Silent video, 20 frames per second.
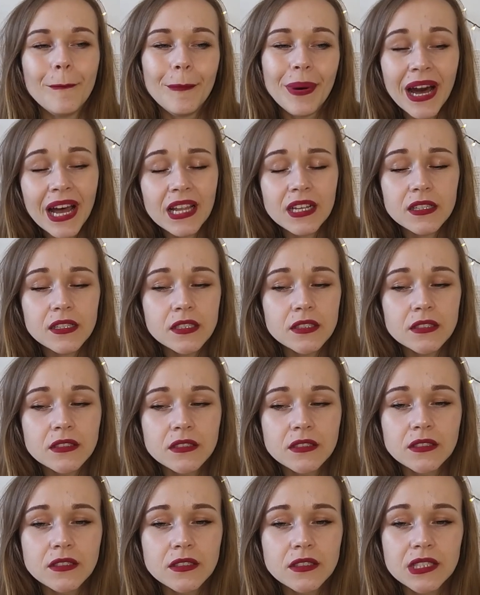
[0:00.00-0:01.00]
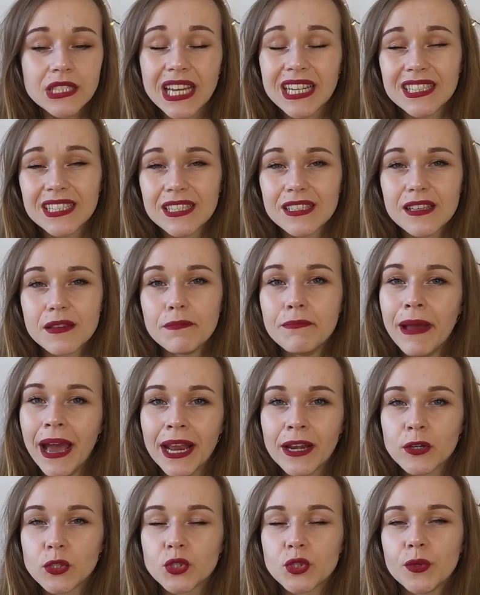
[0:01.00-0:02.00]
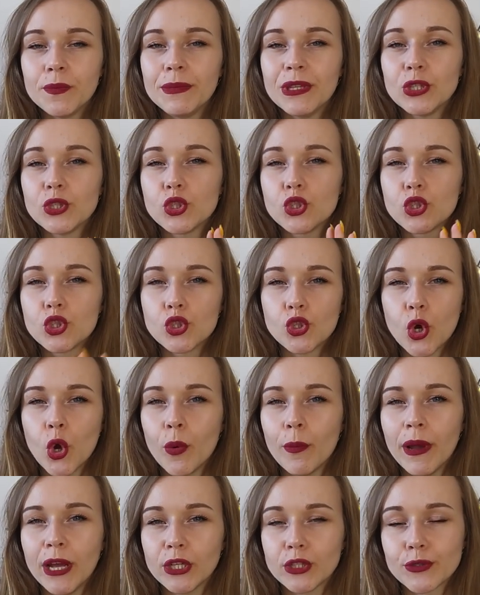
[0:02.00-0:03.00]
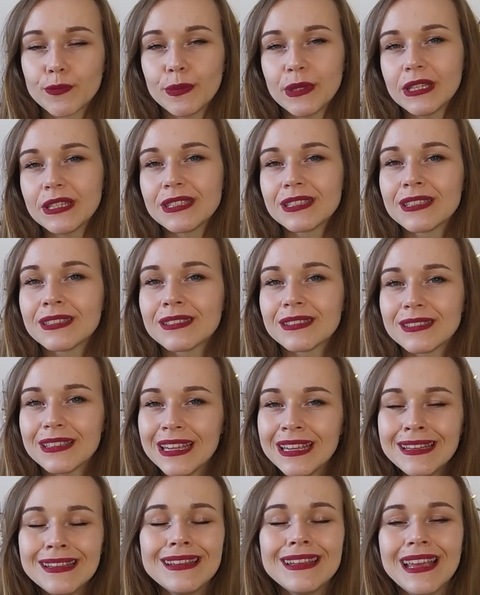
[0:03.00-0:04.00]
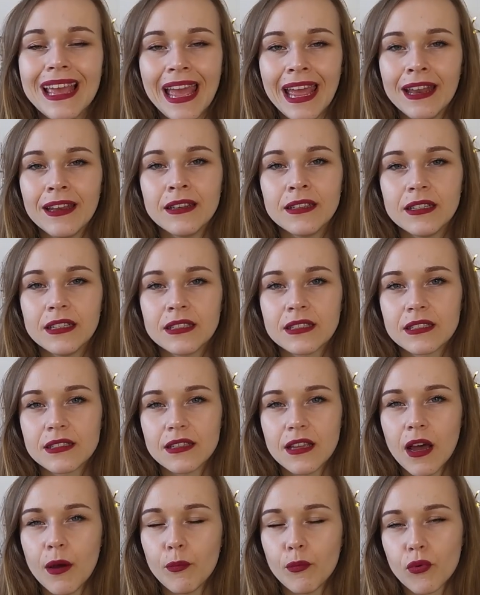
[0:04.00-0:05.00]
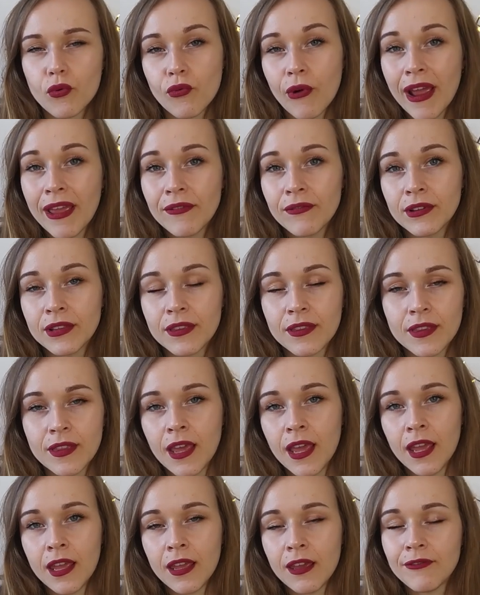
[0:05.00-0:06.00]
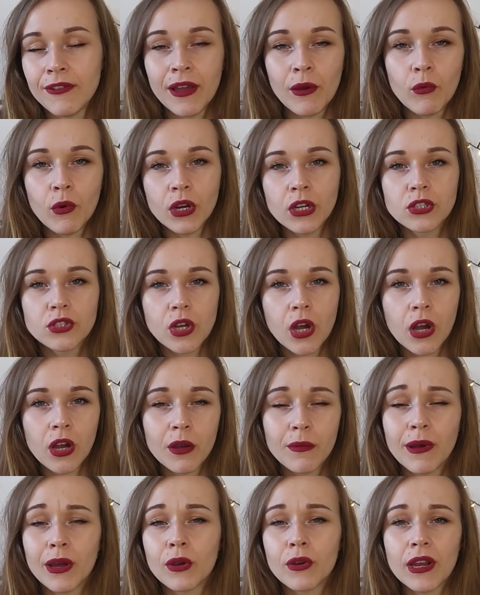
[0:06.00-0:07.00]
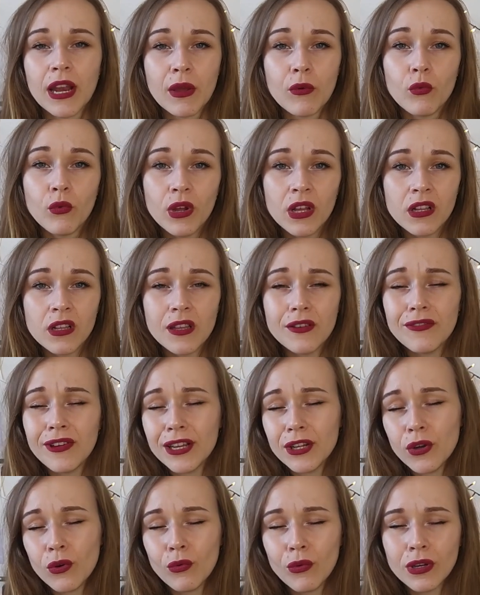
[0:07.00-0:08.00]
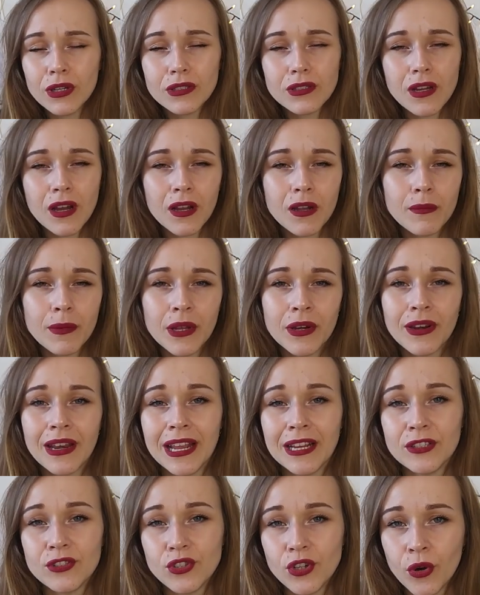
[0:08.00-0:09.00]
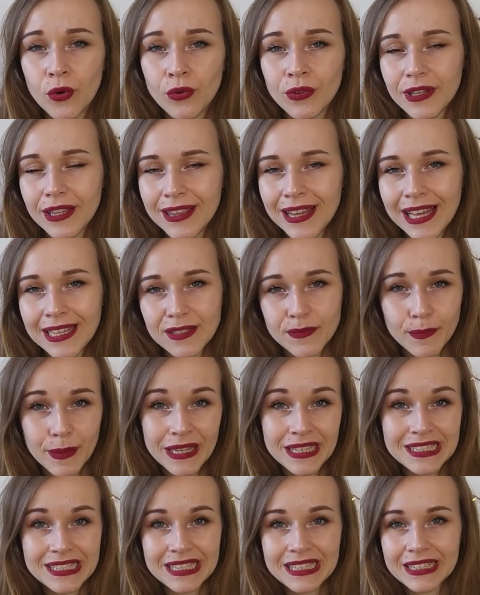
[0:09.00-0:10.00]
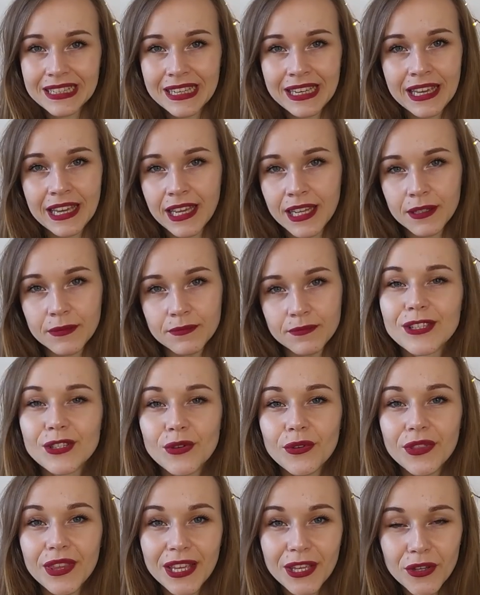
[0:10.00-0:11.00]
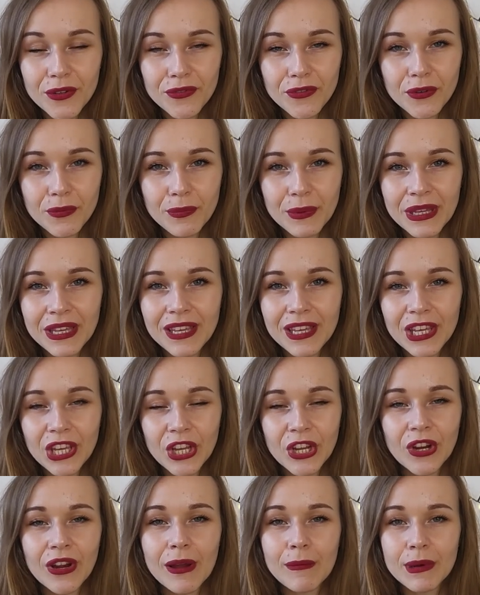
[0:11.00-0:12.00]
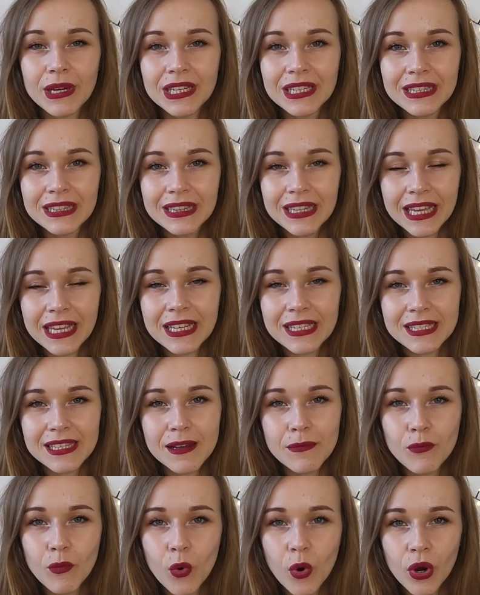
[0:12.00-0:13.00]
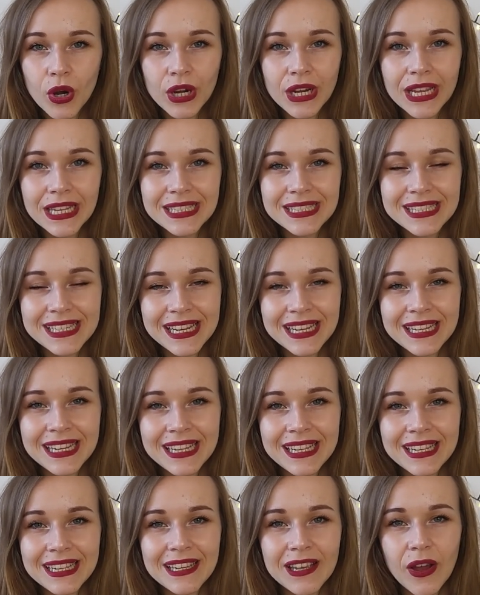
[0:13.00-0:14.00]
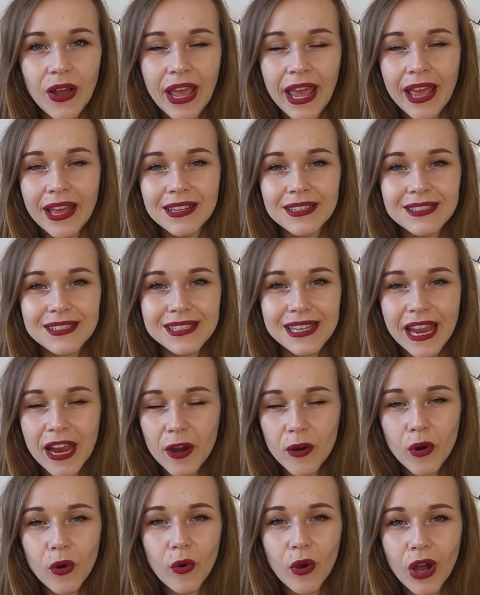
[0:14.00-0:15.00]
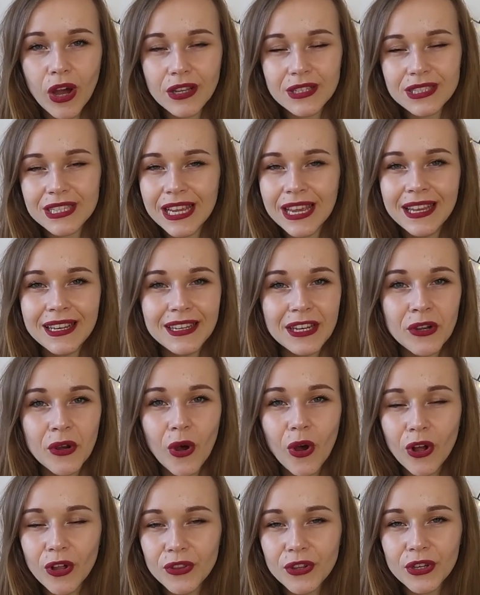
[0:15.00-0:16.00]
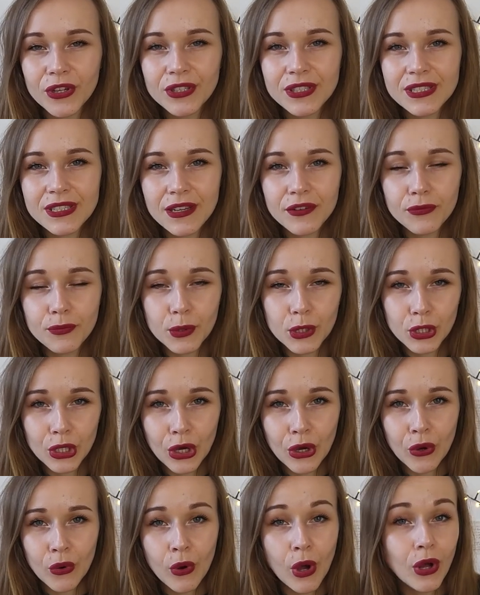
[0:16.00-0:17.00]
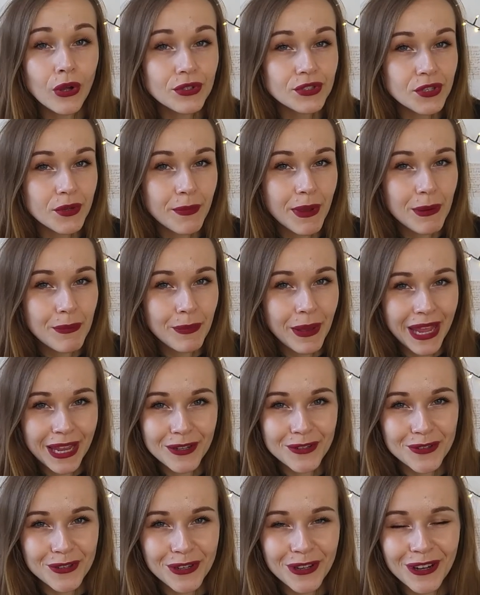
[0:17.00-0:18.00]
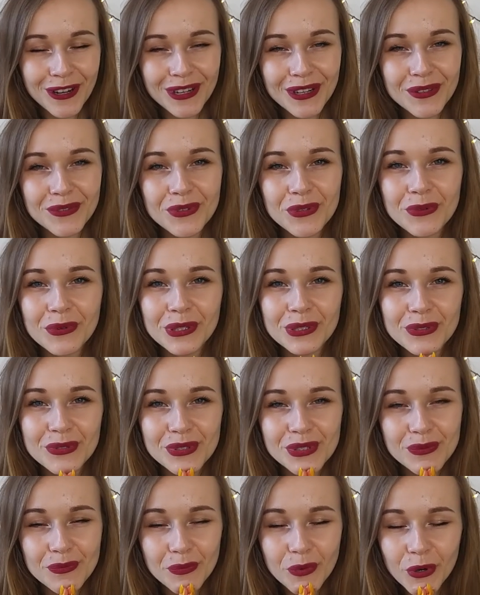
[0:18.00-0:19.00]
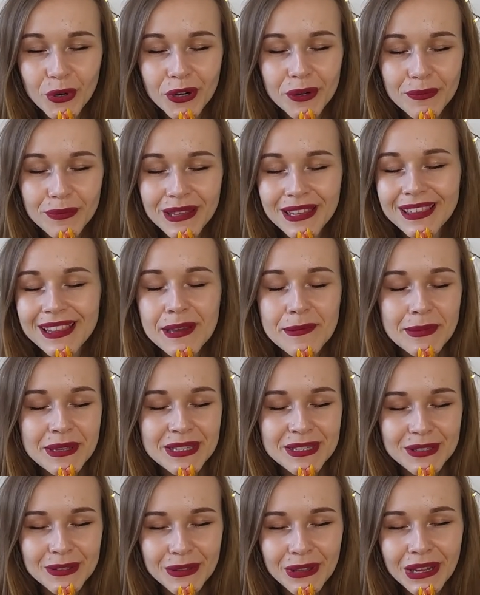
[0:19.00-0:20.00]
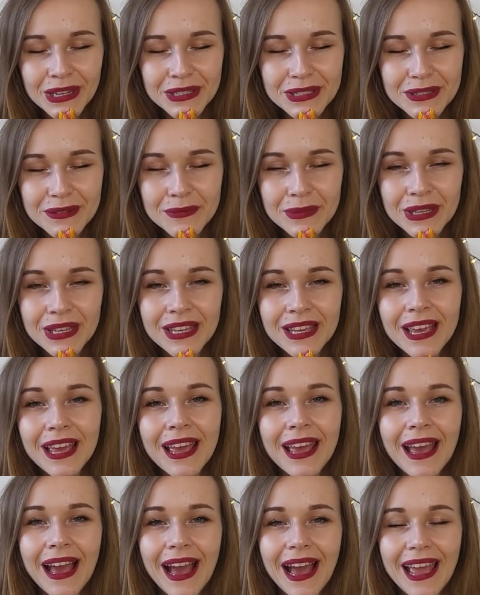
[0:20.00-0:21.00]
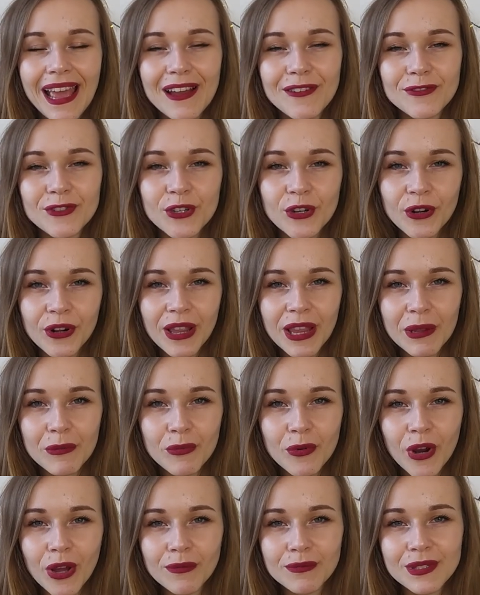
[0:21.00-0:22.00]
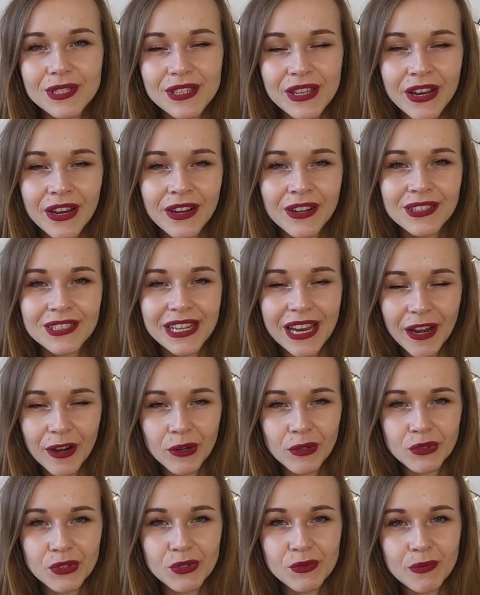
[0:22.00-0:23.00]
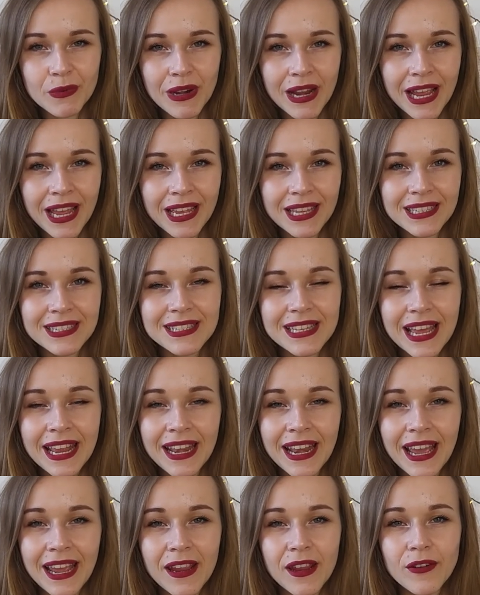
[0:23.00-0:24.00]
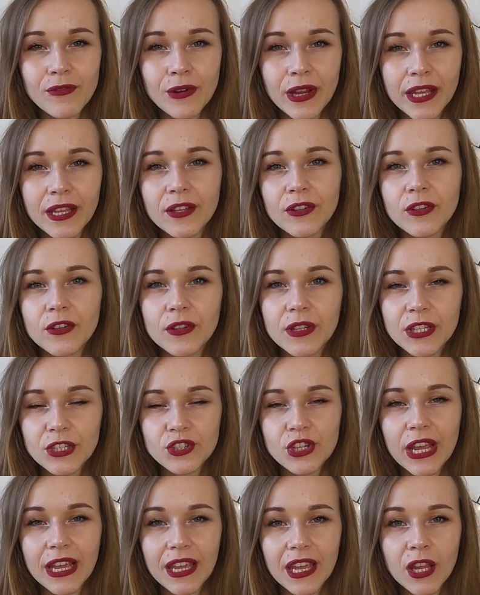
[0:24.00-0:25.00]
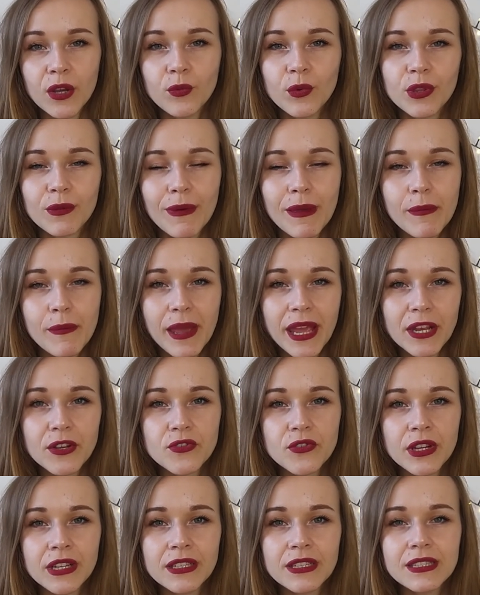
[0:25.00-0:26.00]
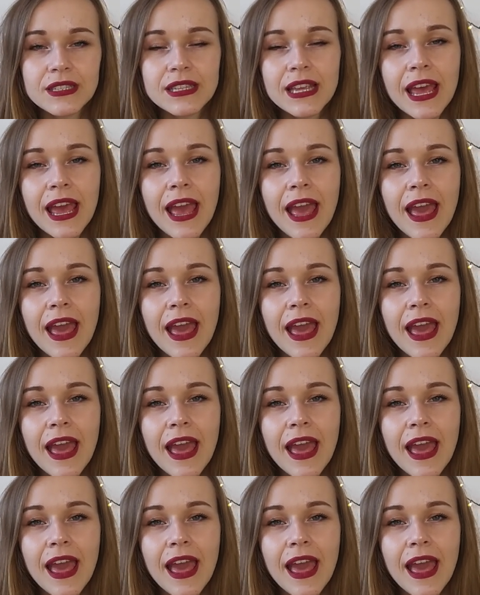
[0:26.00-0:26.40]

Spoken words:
But that doesn't matter to me so much, because it, in the end, it's a private thing. If I want to talk about it, I will. If I don't want to talk about it, I don't. And that's basically it. So thank you for being here. I'm going to link some more dating and tarot content and all the good stuff below. Also my Patreon, if you want to support me, that means a lot to me. I have journaling prompts there, tarot spreads, and I regularly check in with my patrons.